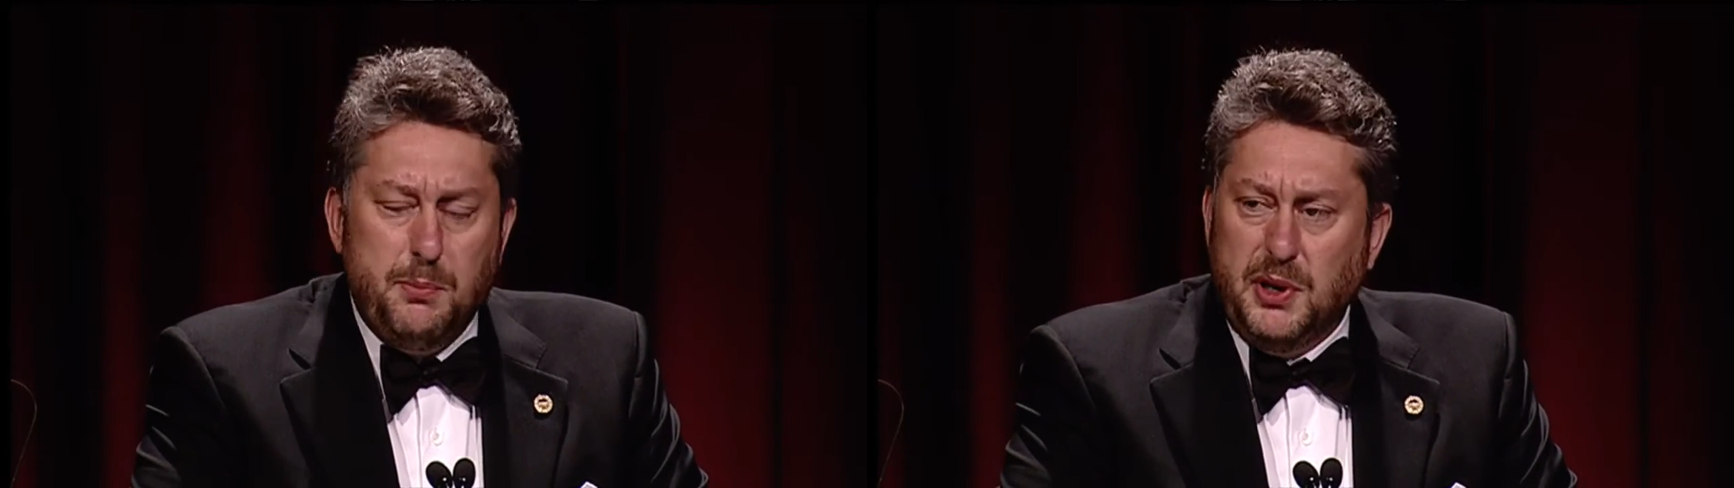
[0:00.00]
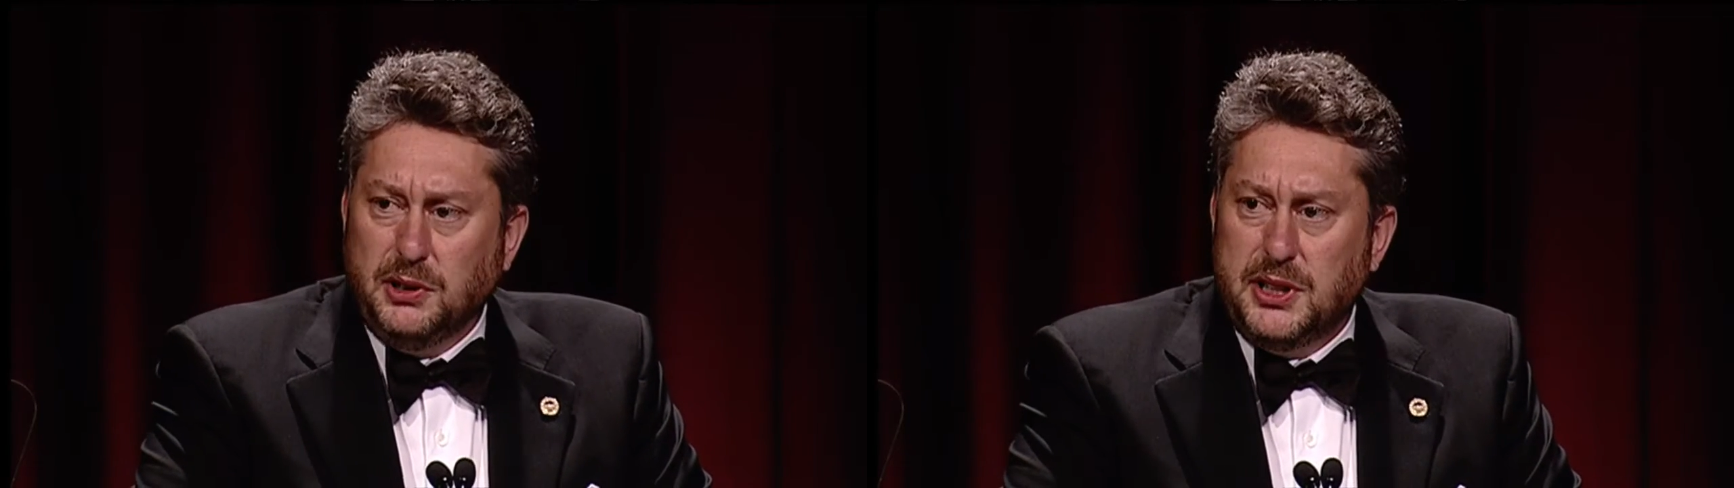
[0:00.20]

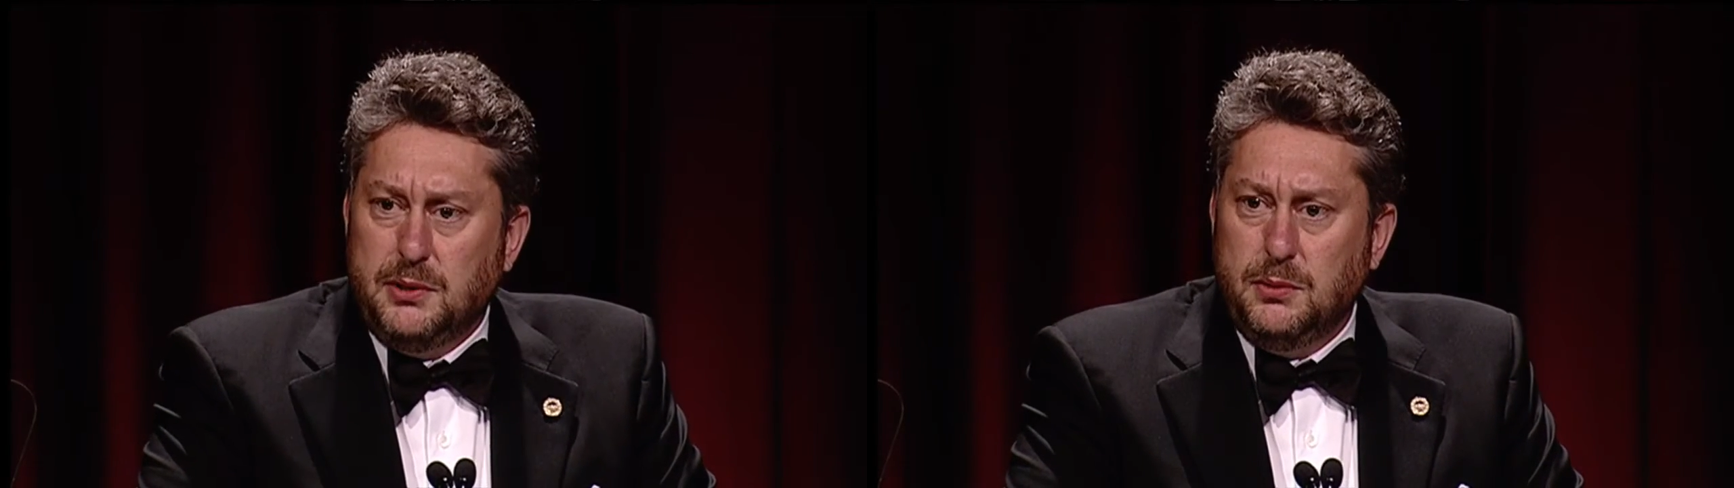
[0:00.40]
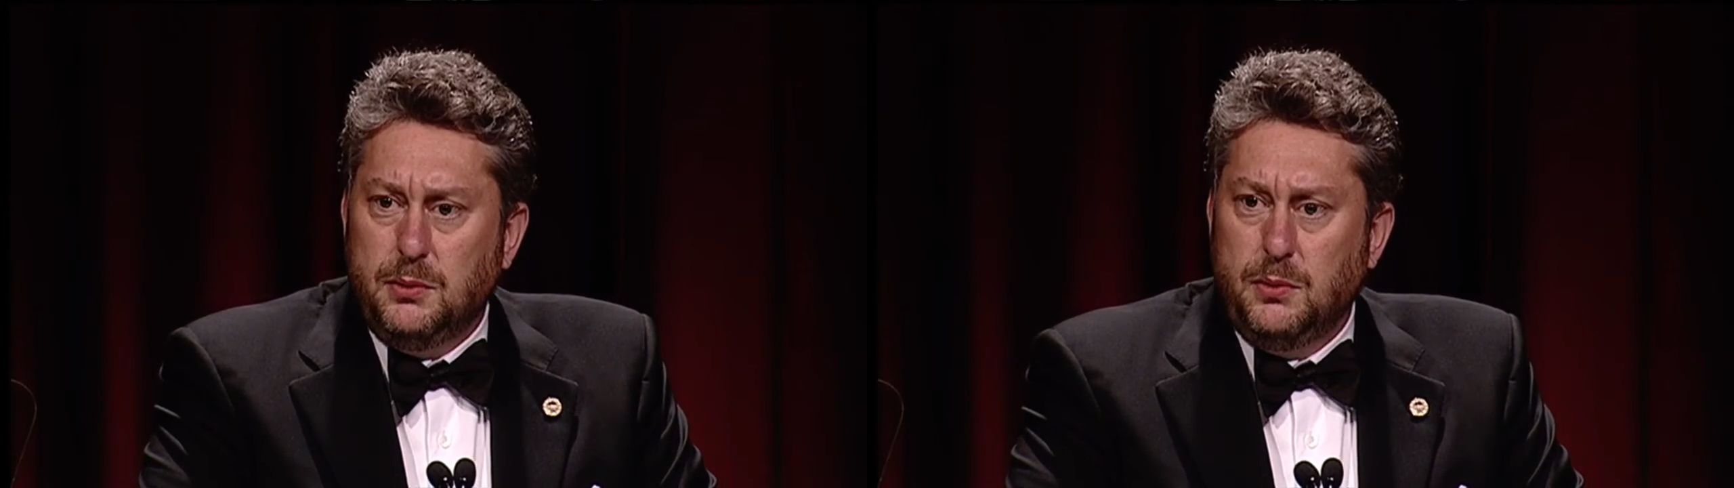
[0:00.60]

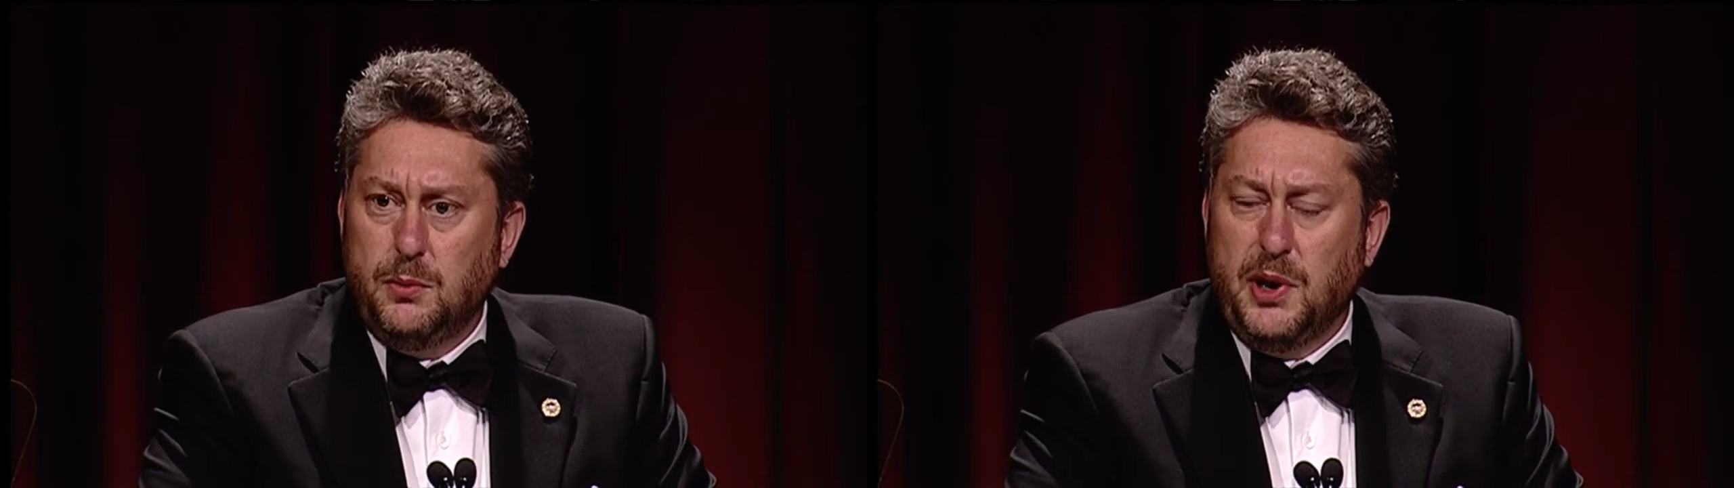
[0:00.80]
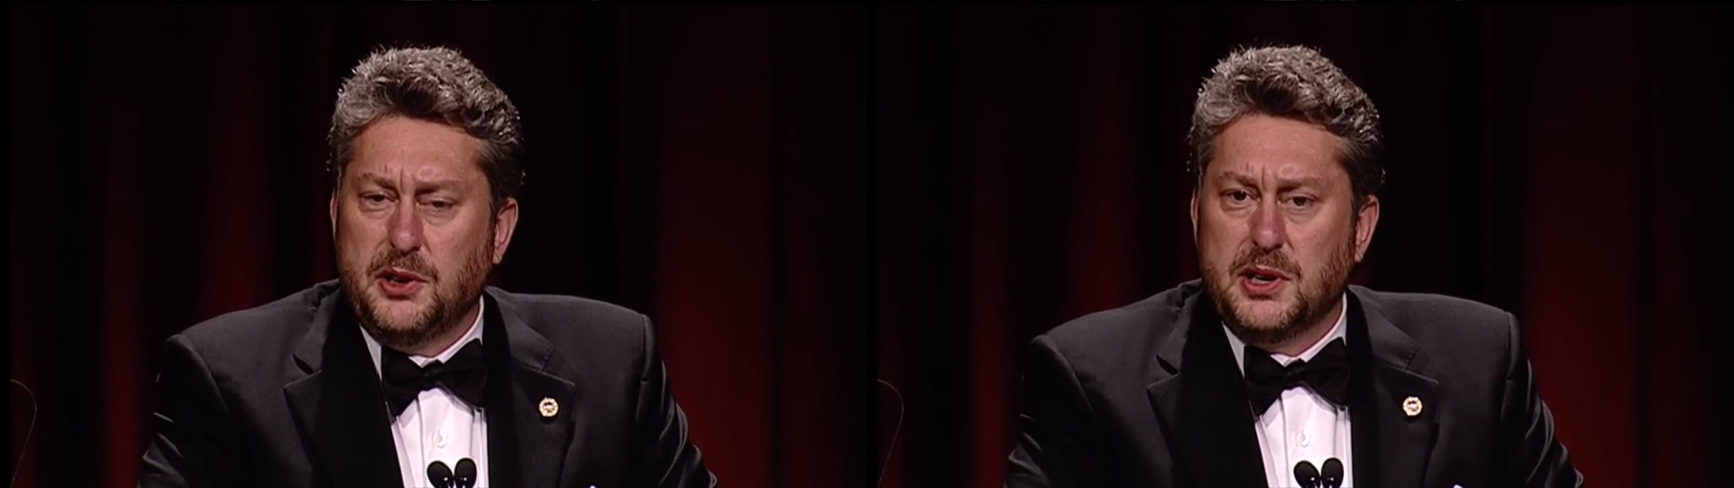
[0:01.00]
building,
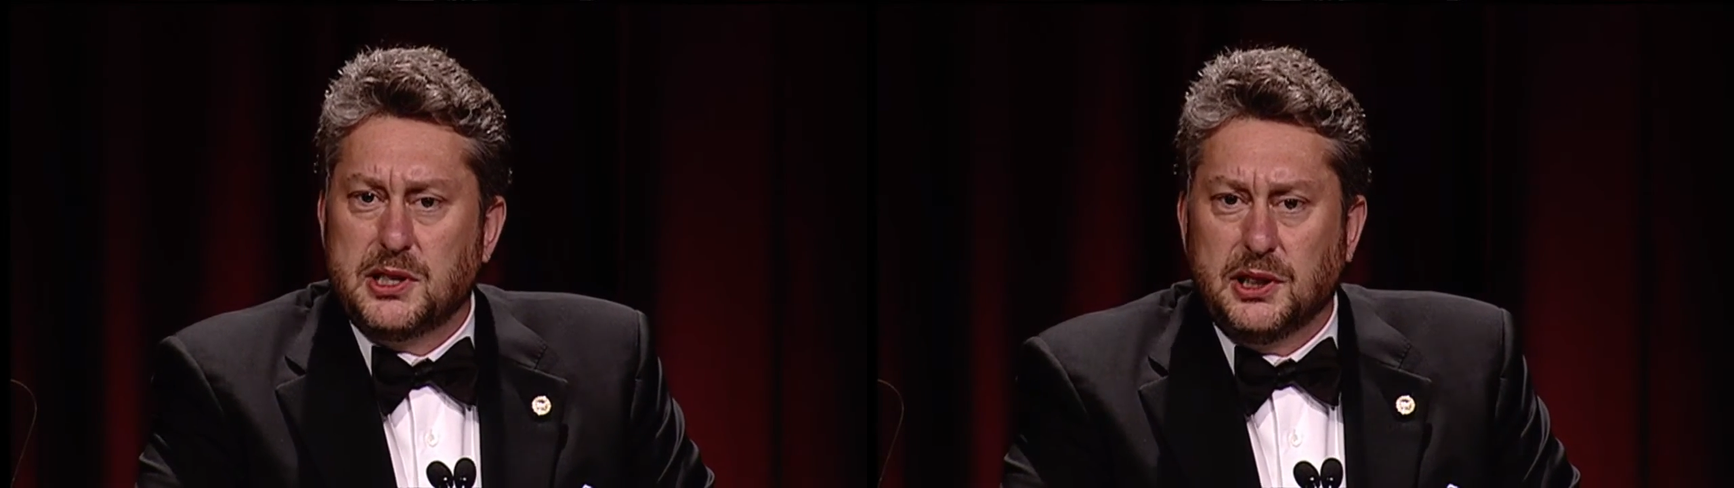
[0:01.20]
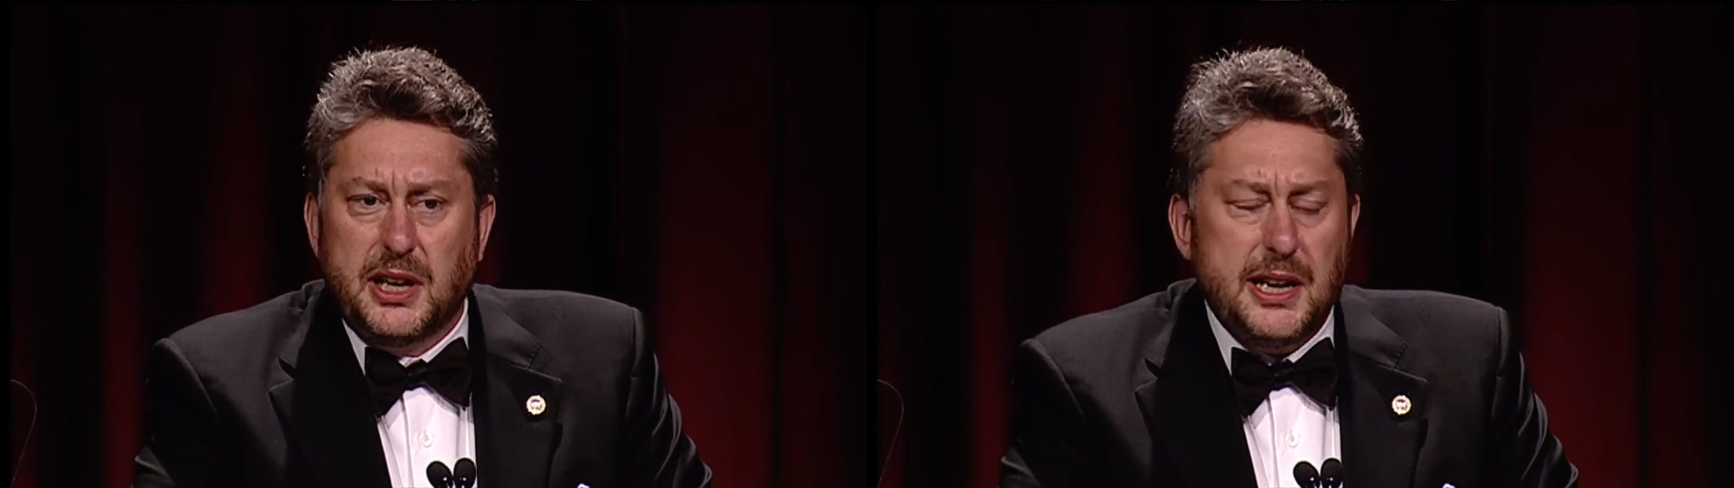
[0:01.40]
whether it's
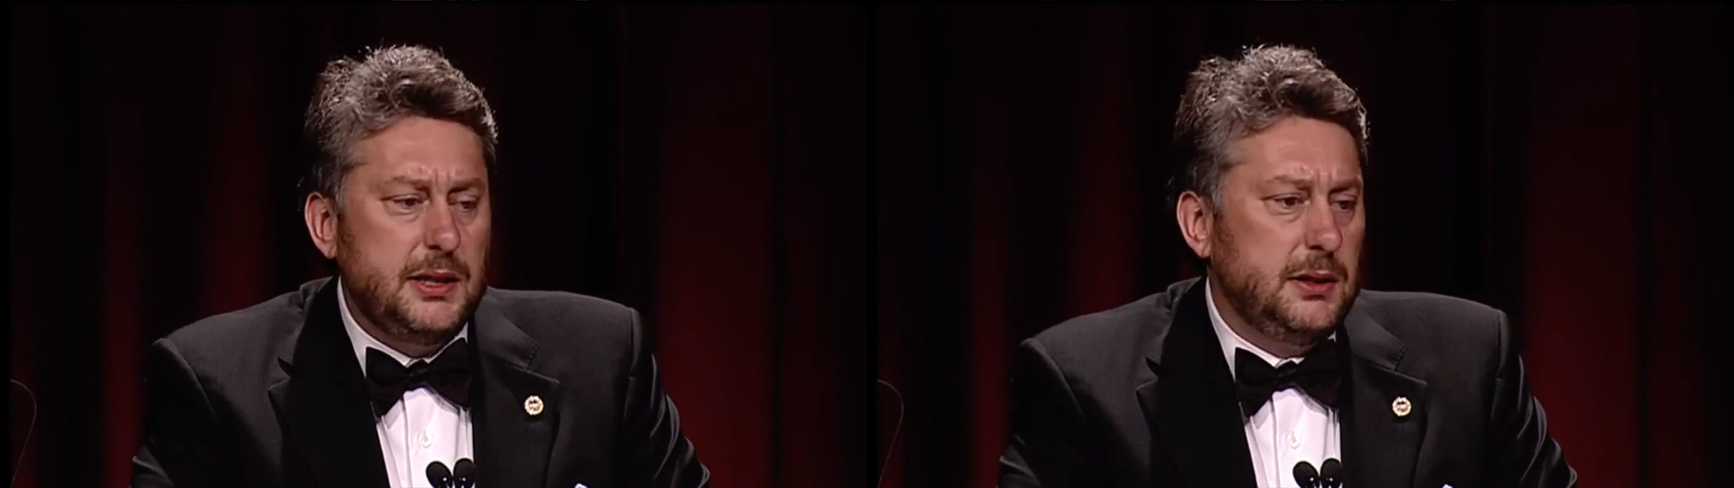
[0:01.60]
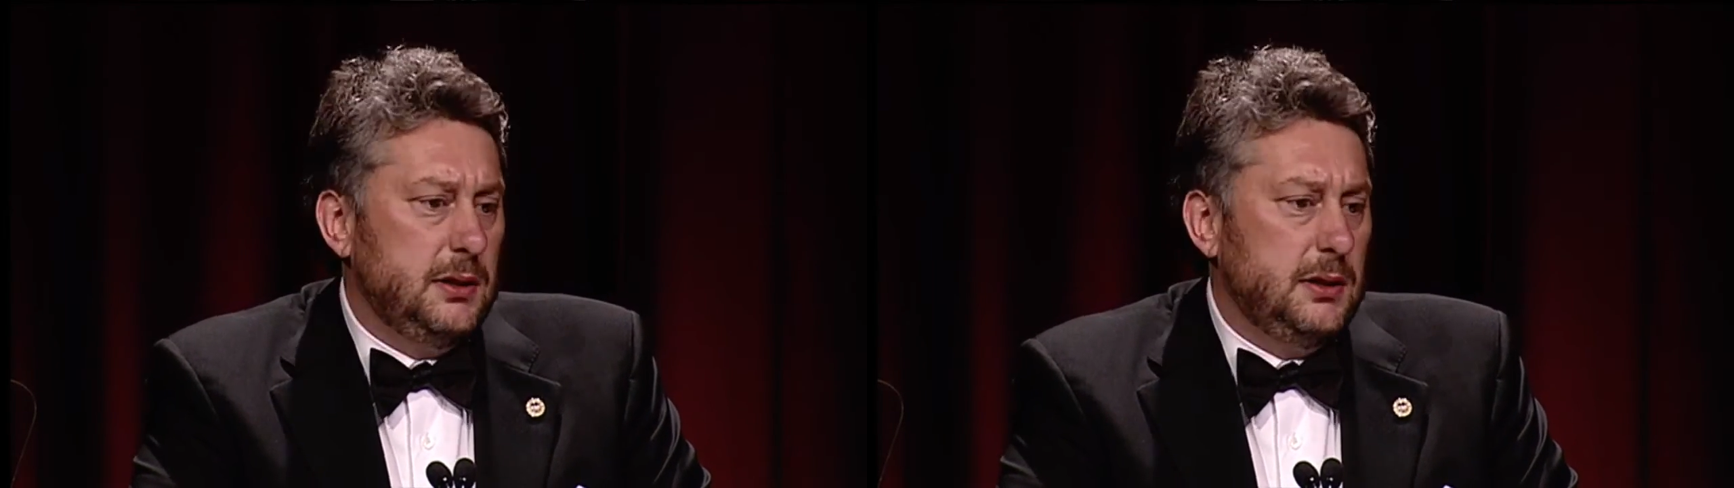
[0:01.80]
LEED